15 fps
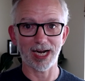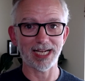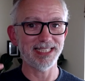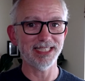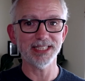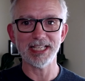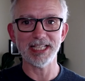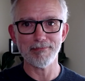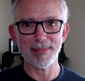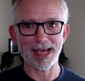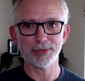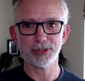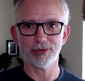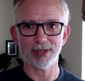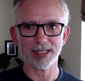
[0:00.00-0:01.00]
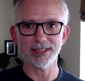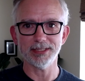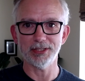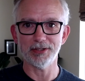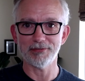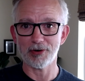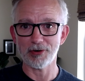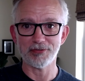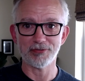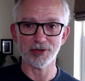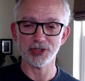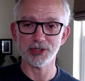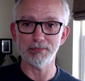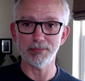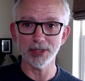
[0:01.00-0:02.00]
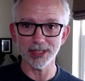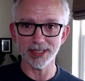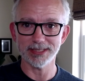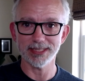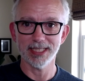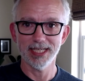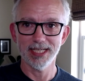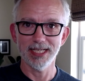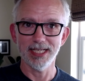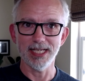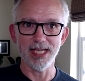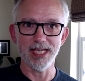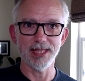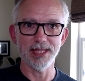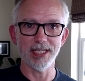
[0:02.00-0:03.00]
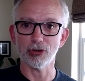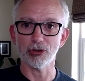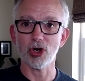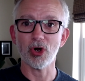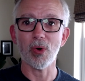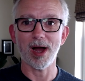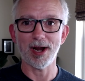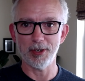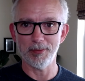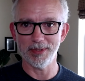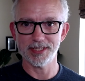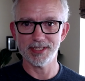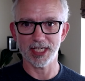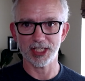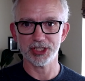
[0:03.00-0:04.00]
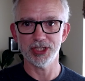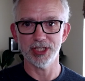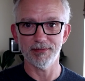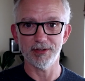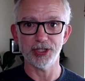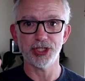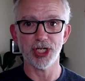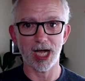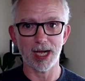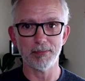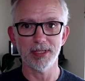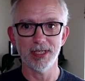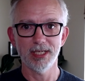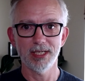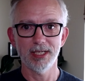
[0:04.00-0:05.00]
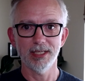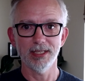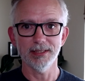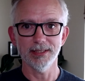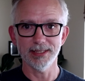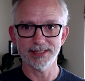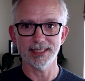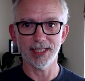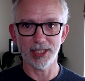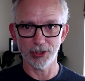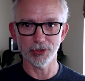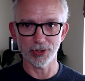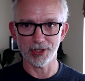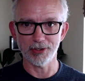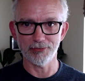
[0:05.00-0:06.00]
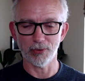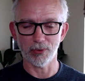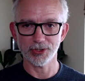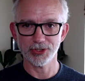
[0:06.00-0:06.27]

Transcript: Ideally, it maps directly to the very first bullet in the requirements section of the job listing that you're looking for.